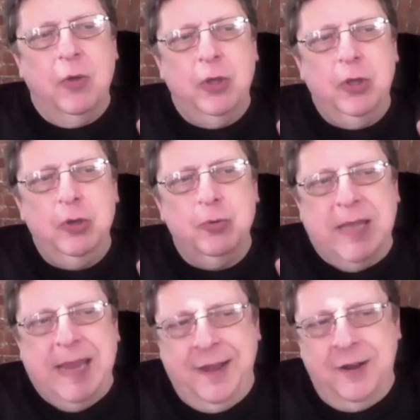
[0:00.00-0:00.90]
you
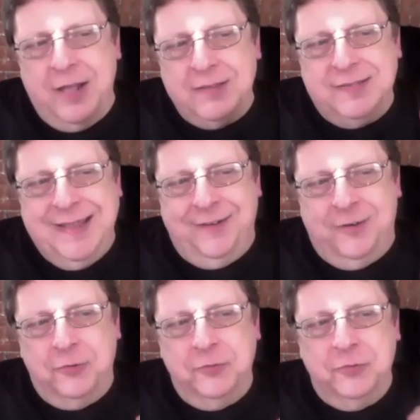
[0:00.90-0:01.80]
cannot
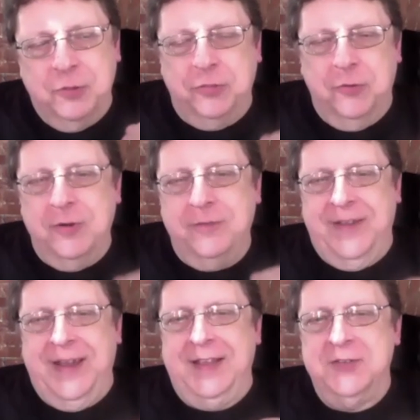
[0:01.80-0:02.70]
tell the Thor
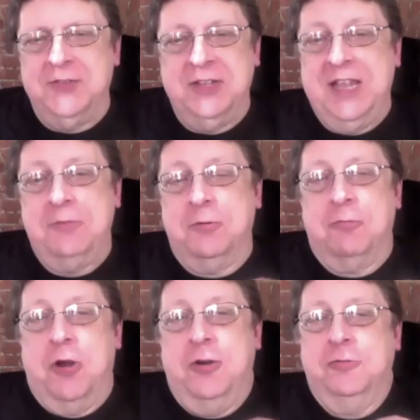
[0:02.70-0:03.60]
fans that they were
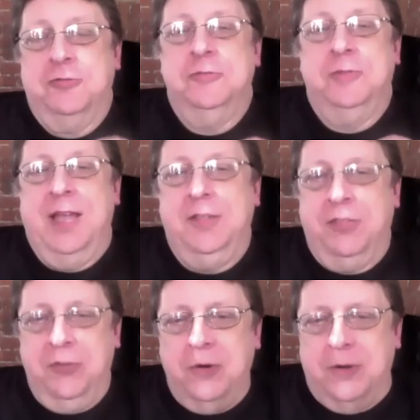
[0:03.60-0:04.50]
wrong to like
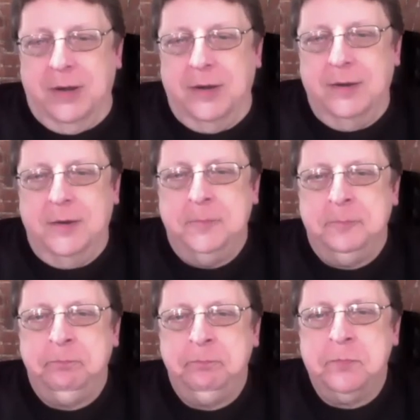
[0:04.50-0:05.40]
Thor
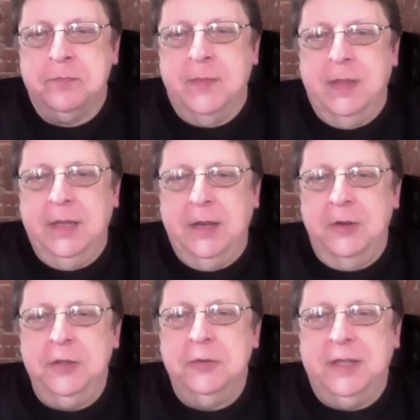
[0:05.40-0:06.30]

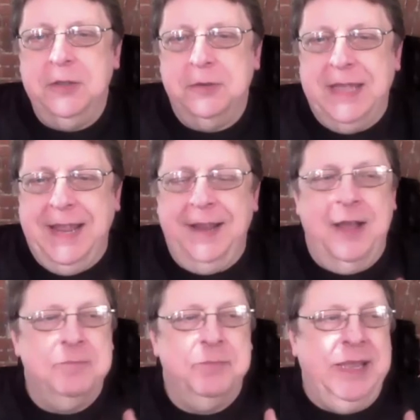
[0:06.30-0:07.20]
Exactly. You know, you
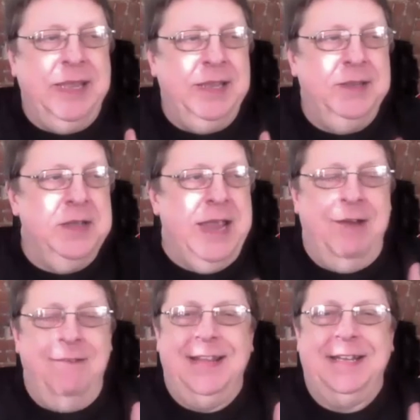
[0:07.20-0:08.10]
cannot be
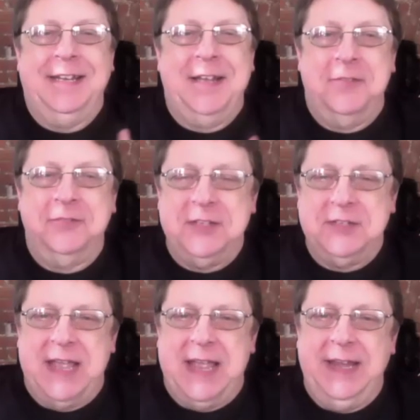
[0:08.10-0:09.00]
arrogant enough to
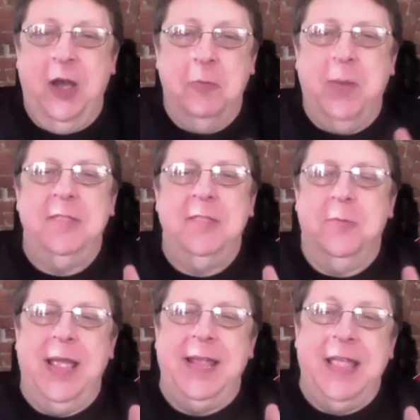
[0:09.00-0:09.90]
say, "Oh, by the
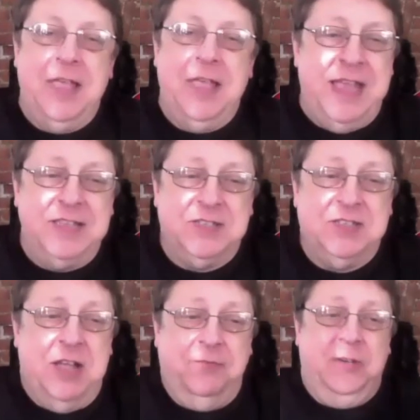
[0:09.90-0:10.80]
way, that stuff with